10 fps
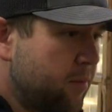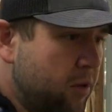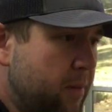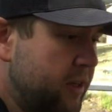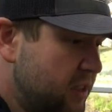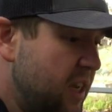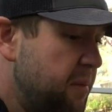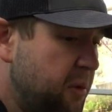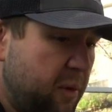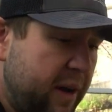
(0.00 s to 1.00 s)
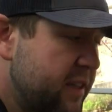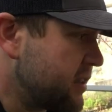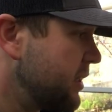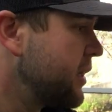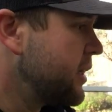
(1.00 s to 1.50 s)
and pretty much keep the rest
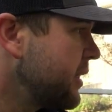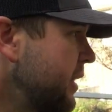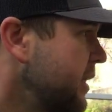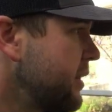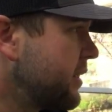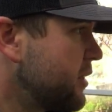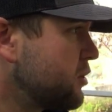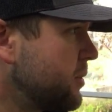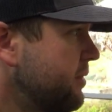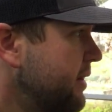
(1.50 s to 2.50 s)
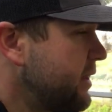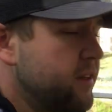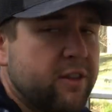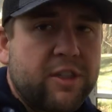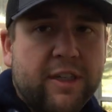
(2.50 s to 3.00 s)
and let those be fed to
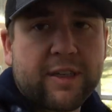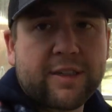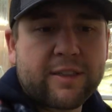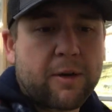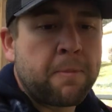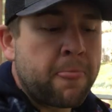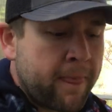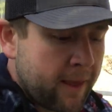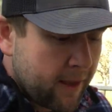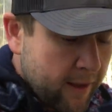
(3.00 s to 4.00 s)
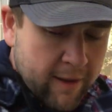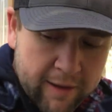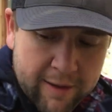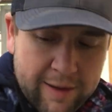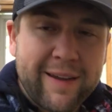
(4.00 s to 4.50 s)
the chicken. So
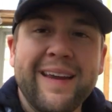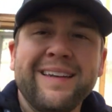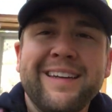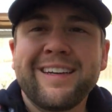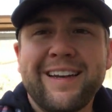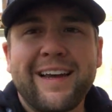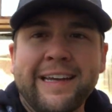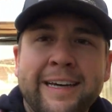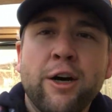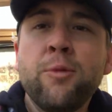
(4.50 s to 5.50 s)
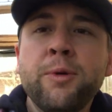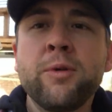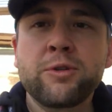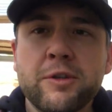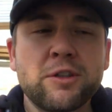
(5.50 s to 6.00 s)
ending today. Hope you
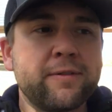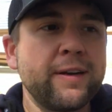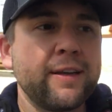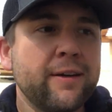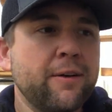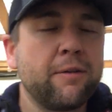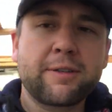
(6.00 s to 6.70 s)
enjoyed this video. I know